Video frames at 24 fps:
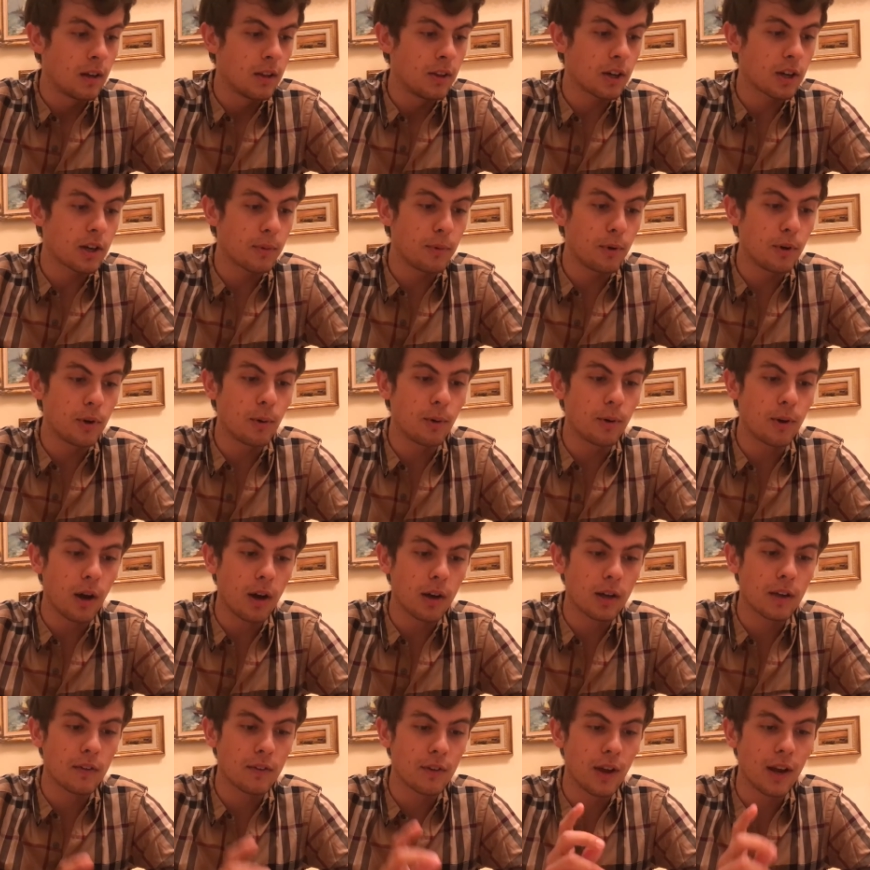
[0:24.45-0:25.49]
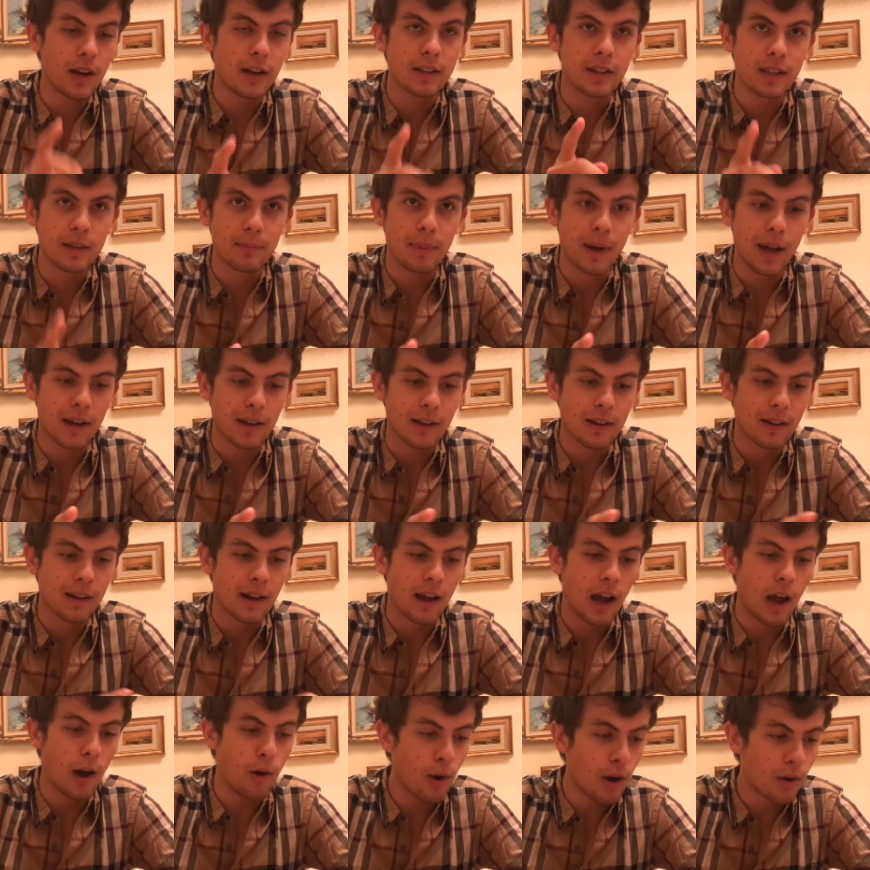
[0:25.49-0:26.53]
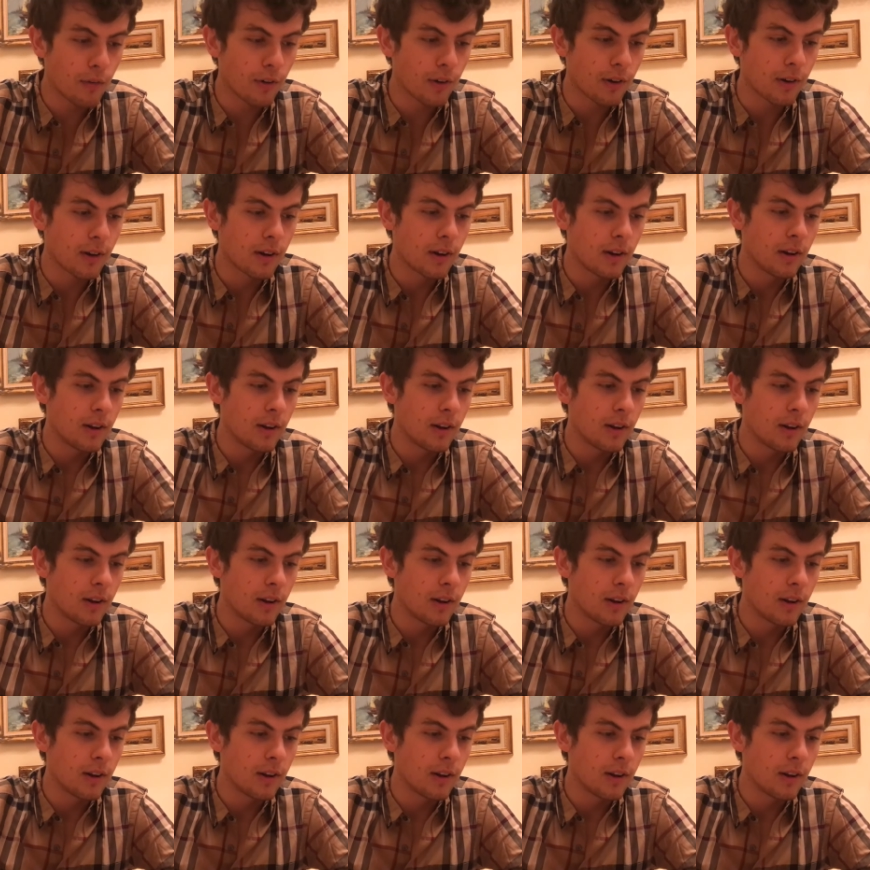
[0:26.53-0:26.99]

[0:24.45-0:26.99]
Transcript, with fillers: The community will not give you anything back. However,